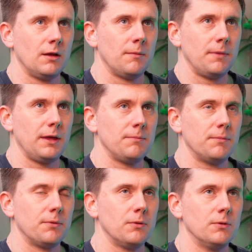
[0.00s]

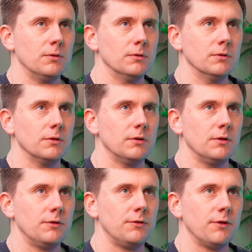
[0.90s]
people
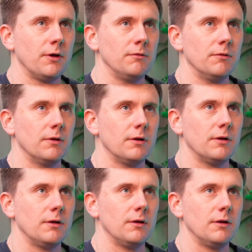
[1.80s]
don't
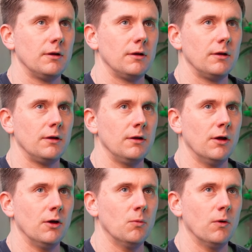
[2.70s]

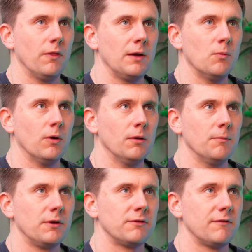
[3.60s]
know what they
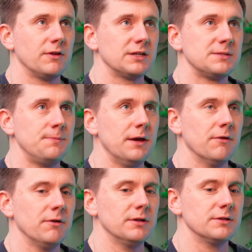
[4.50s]
want because they haven't
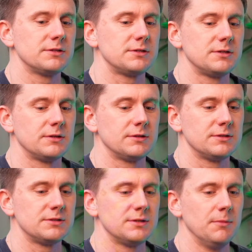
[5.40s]
experienced
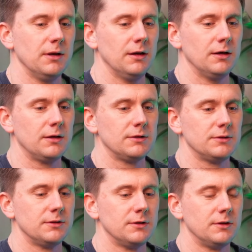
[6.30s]
similar
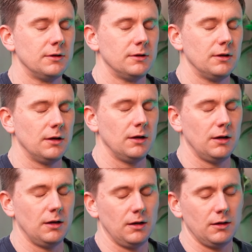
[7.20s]

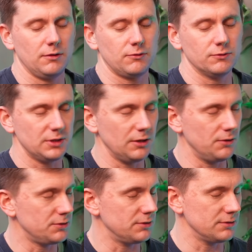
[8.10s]
sort of
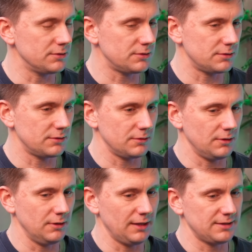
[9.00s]
solutions
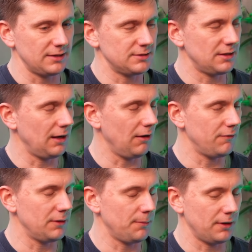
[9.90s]
in their day-to-day
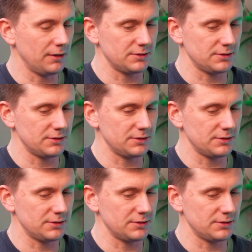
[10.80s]
life in the past.